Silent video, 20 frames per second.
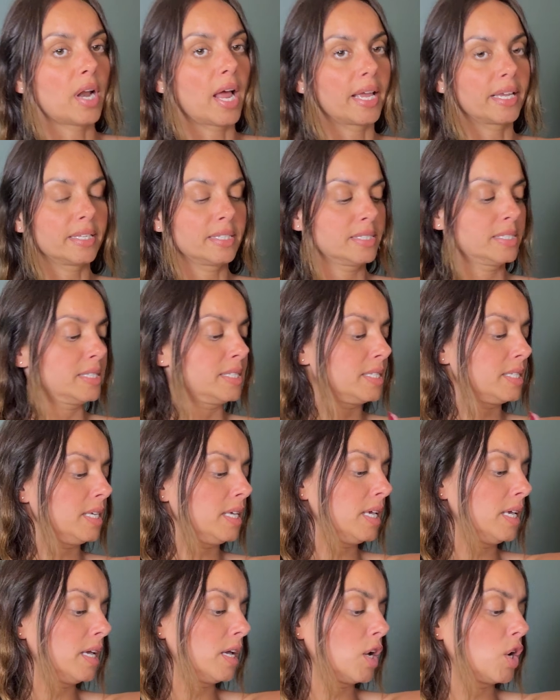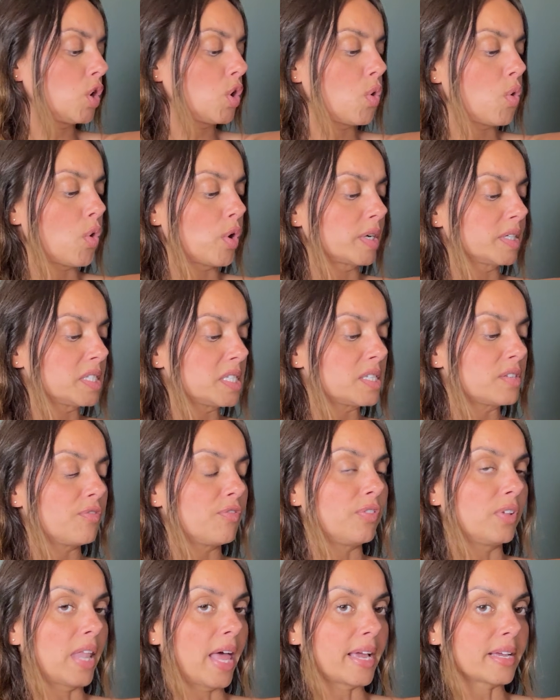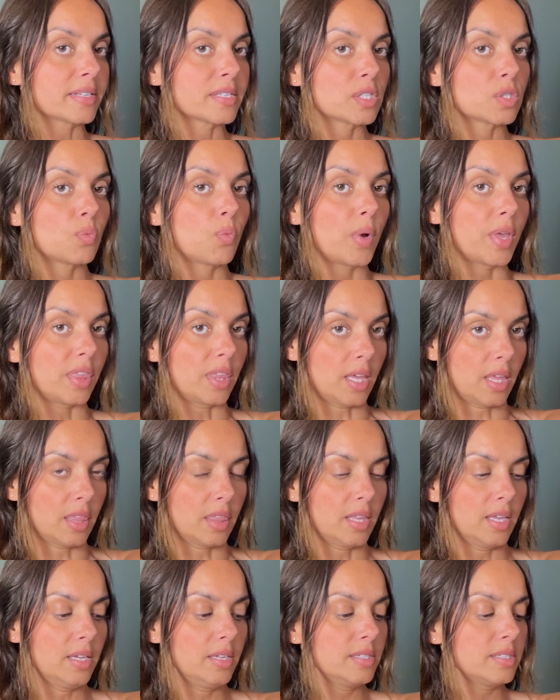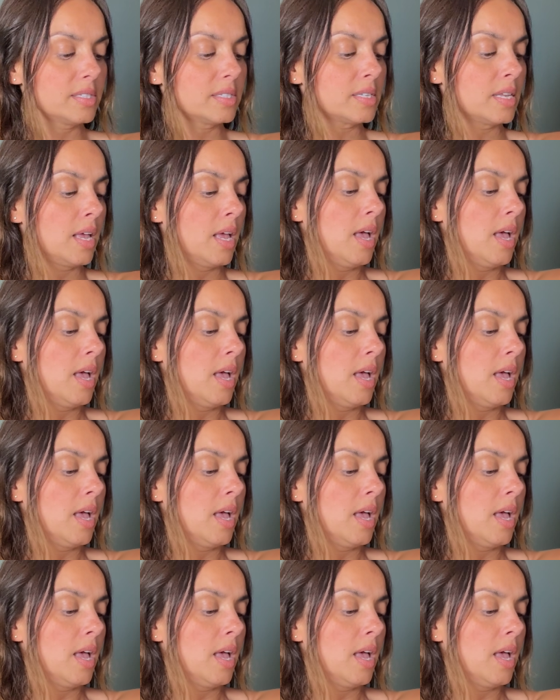I can see quartz flecks within this,